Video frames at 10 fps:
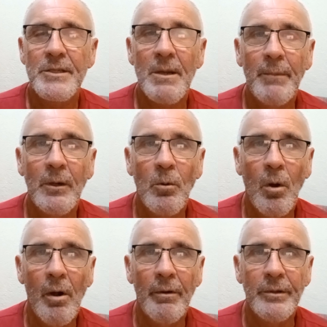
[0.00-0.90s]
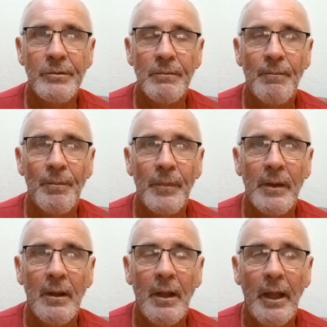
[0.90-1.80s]
some inquiries.
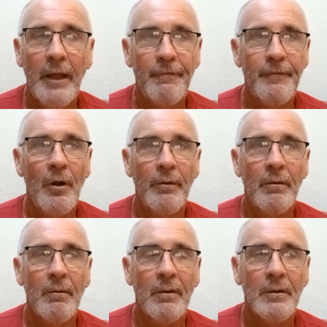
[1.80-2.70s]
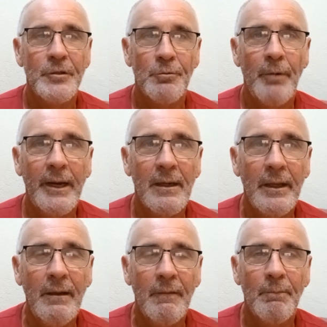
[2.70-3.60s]
If not
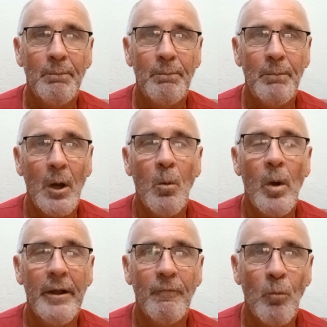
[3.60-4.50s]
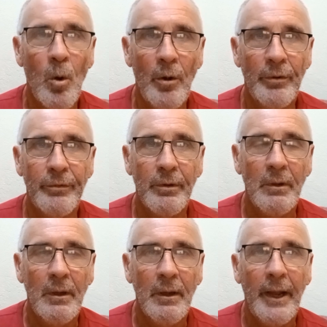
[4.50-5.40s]
directly, by way of warrant,
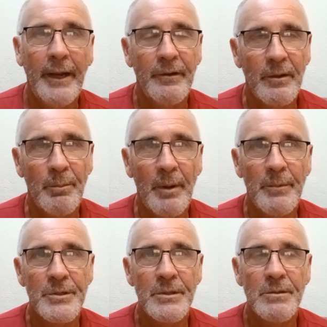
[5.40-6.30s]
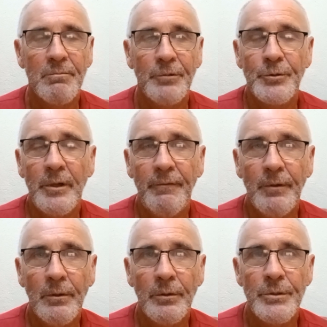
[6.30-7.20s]
enter the premises, retrieve your
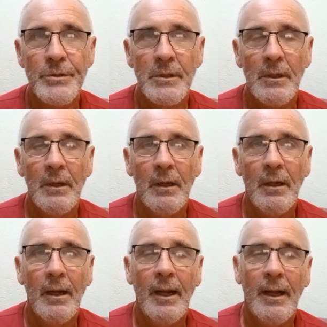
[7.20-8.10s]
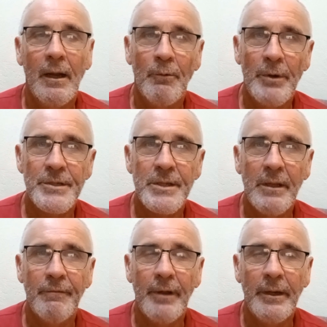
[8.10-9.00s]
goods, arrest the
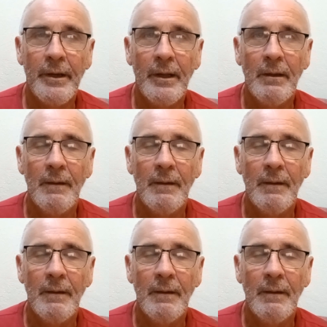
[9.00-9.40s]
offender,